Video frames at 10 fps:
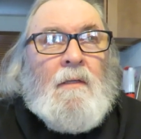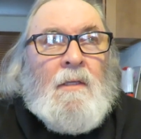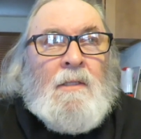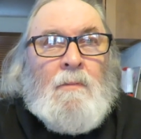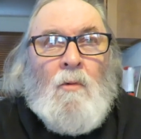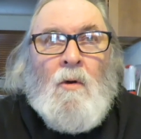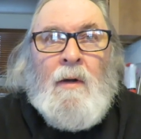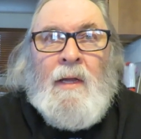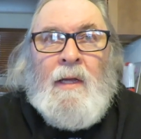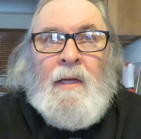this
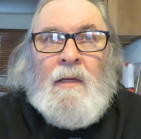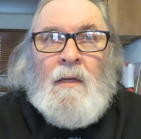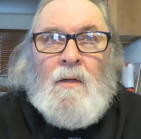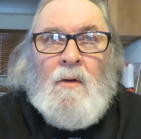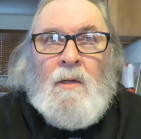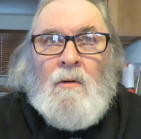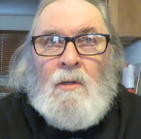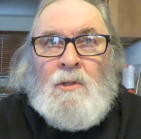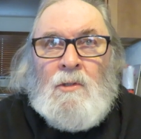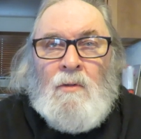morning, go to
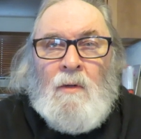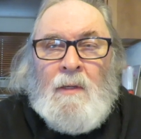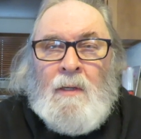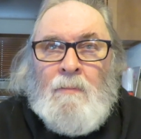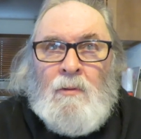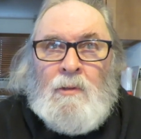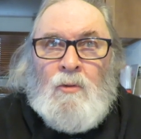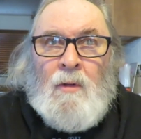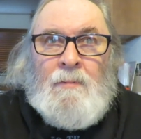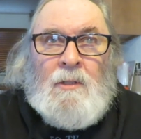grocery store and get a
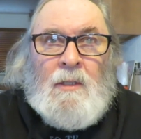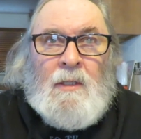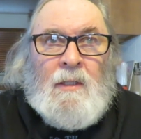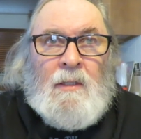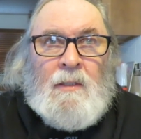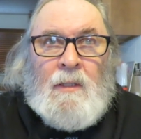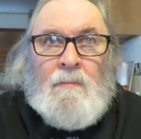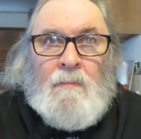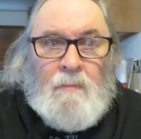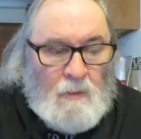prescription
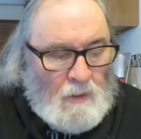and